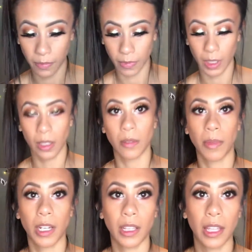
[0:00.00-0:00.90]

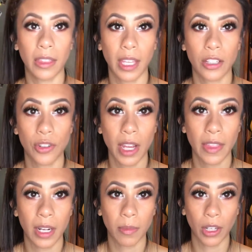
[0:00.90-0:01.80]
I'm going to let that dry and
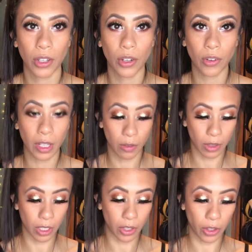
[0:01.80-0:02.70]
then I'm going to go in
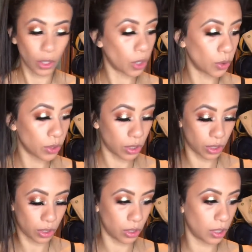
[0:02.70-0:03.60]
with another coat.
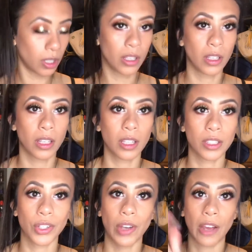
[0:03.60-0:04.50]

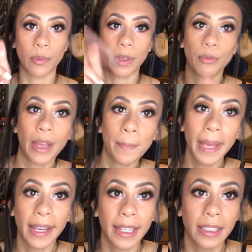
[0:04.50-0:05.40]
So I will be right
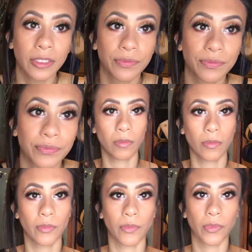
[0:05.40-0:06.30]
back.
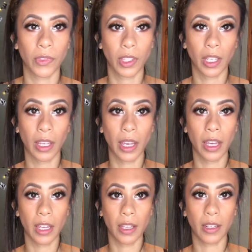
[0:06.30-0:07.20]

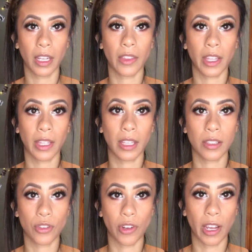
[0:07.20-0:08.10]
Okay, now that
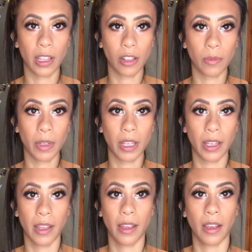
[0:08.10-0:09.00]
that's dry a little bit,
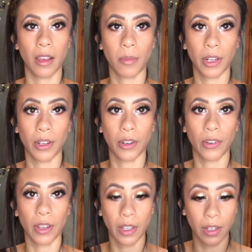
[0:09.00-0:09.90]
I'm going to go
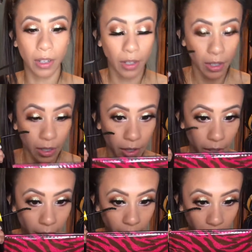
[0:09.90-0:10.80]

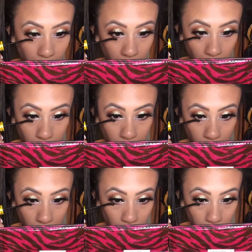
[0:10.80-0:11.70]
in and use a
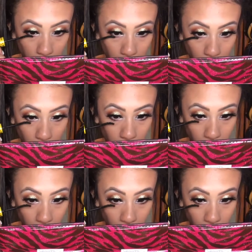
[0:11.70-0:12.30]
little bit more.